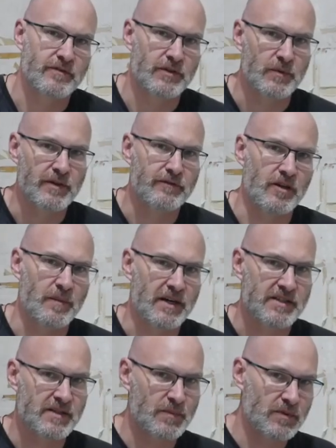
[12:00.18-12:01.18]
for the Reflow
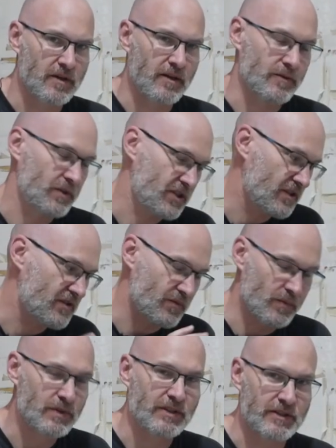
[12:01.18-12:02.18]
Master Pro, which is
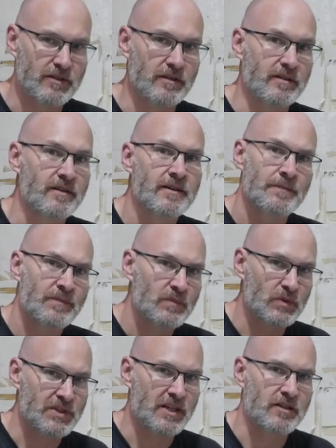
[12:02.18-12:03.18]
really good,
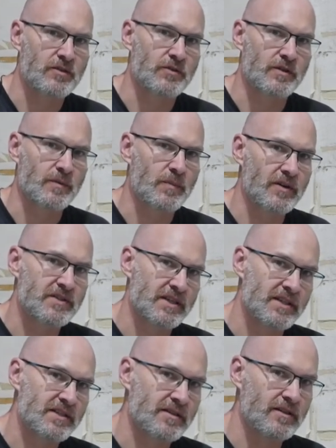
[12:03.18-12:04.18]
will take you through the
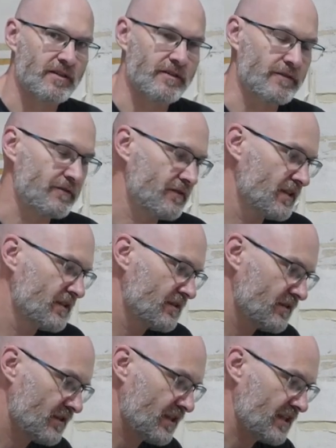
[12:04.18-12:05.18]
process of
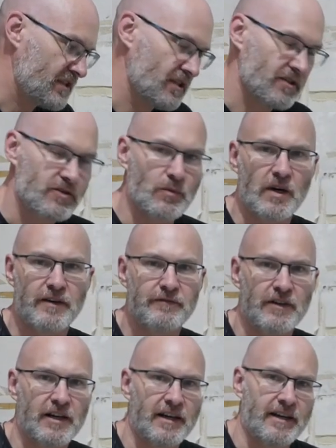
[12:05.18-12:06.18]
connecting it to
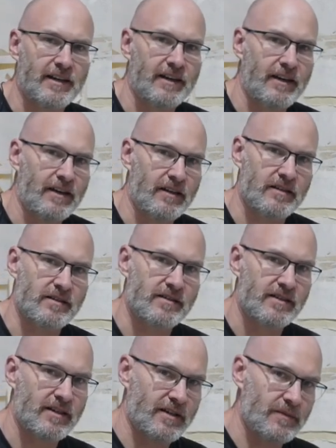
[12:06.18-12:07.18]
Wi-Fi
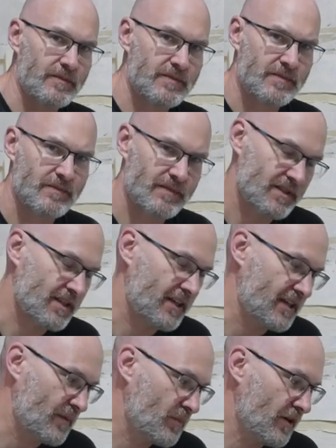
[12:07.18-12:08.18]
and
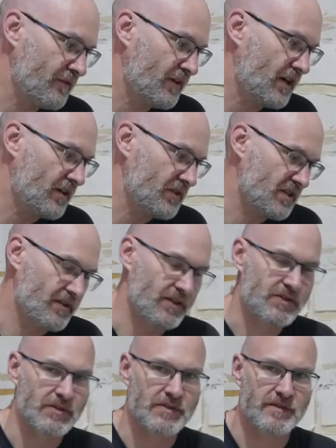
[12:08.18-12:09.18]
setting up profiles and
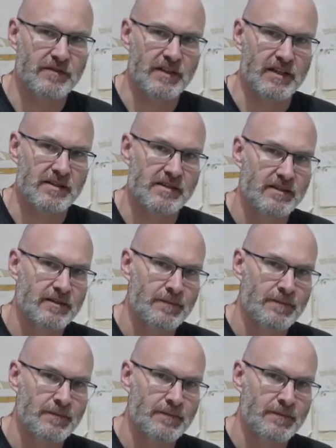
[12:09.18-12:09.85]
those sorts of things.